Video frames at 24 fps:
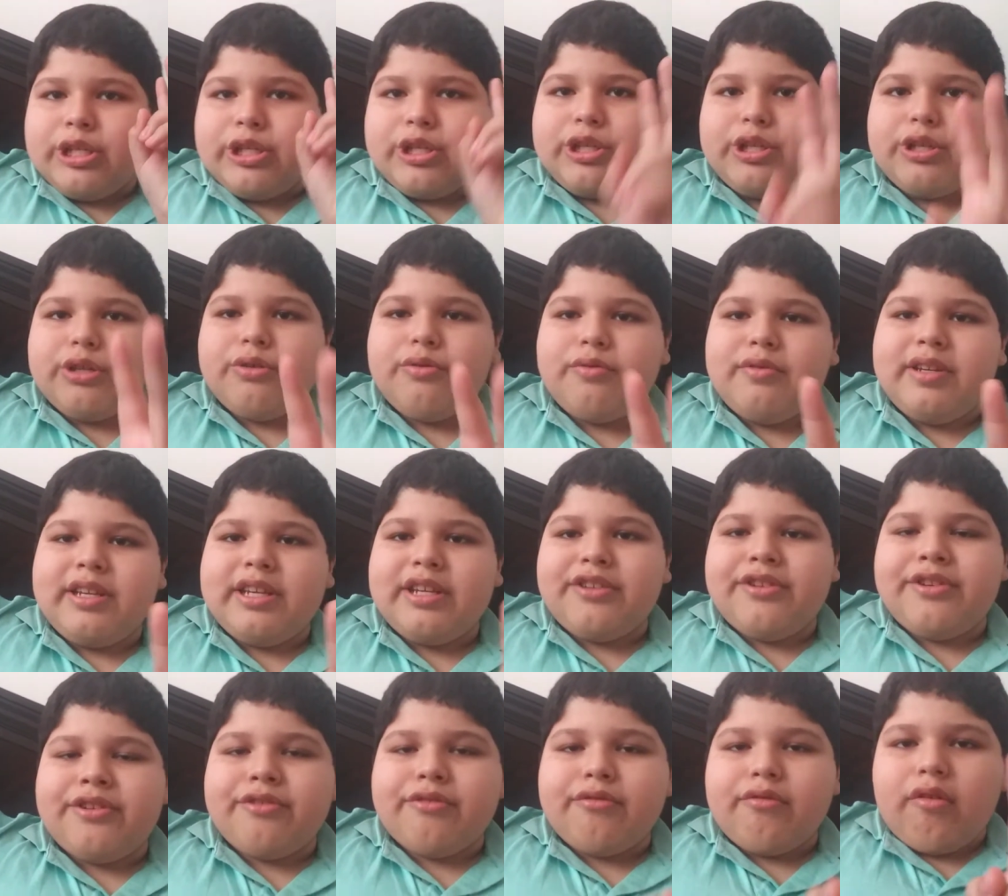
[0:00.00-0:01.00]
you
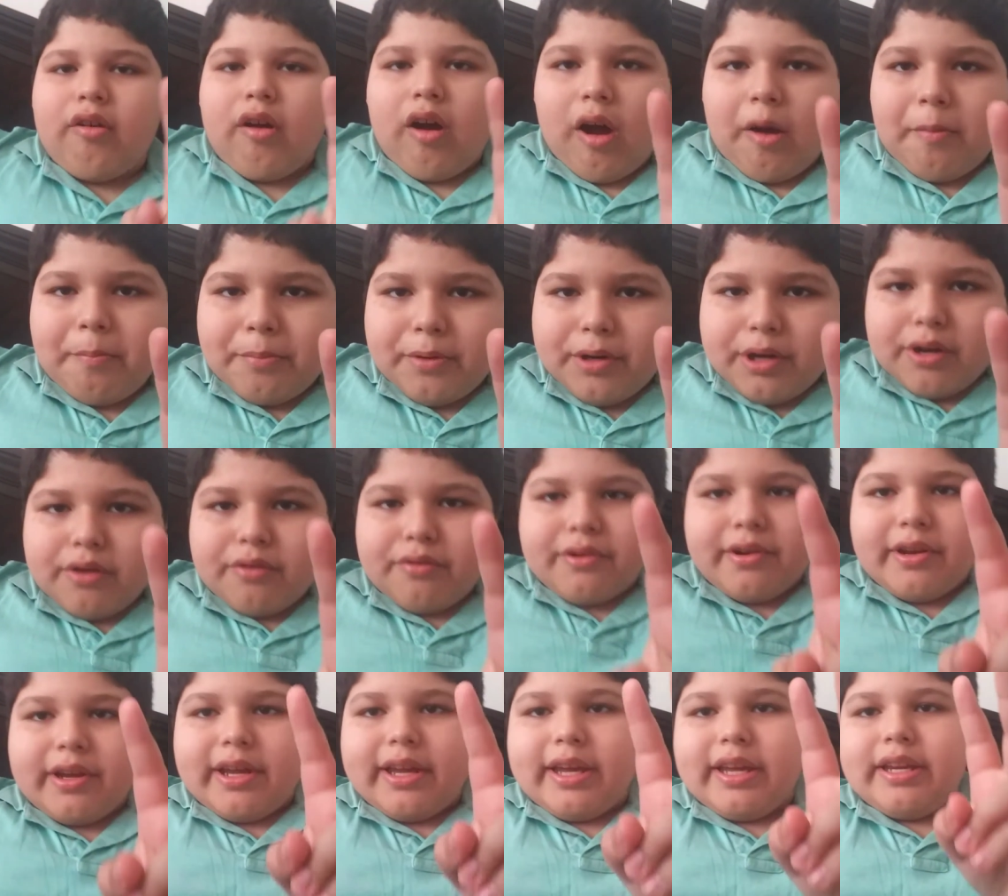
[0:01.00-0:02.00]
need to
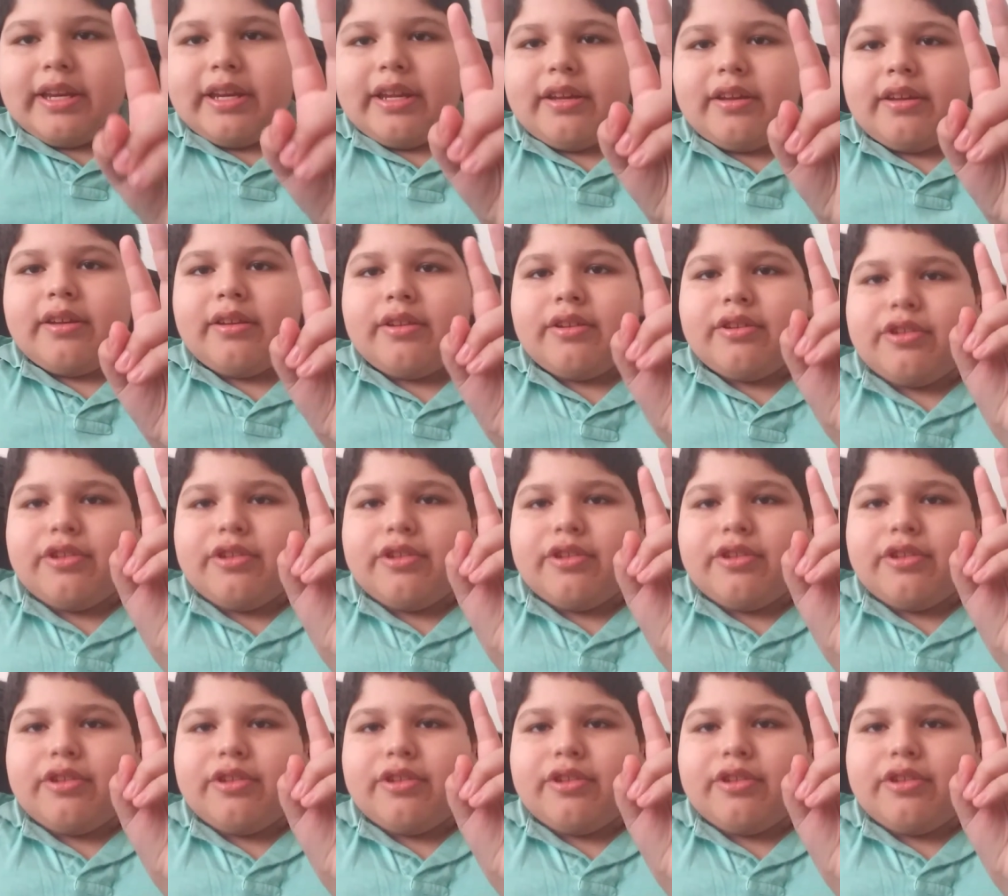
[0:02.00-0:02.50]
upload in